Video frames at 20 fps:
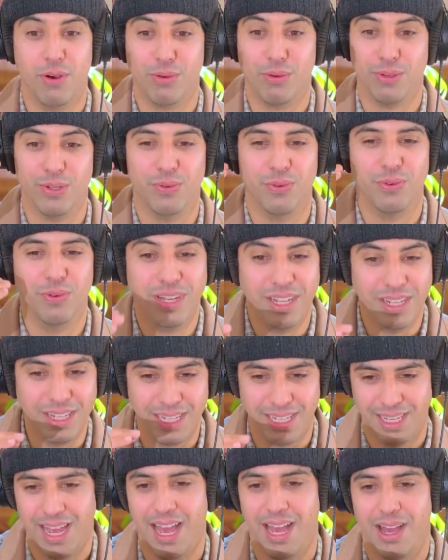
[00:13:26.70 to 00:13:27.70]
vocals
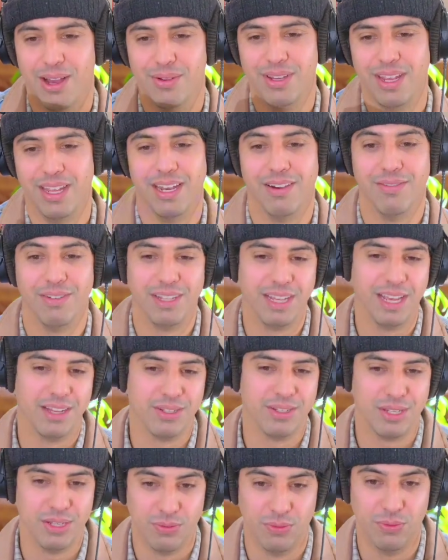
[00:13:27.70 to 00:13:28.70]
really loud and everything
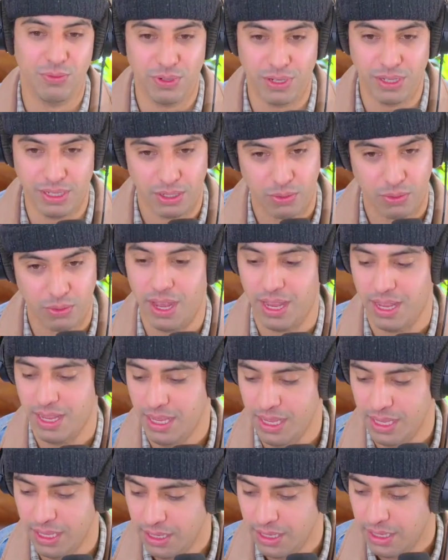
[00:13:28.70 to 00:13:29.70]
else is really
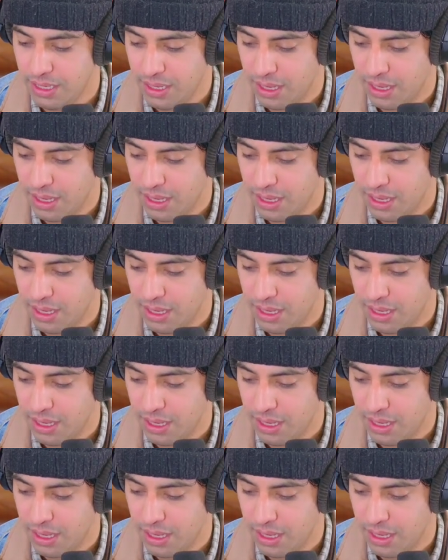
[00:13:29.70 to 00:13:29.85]
quiet.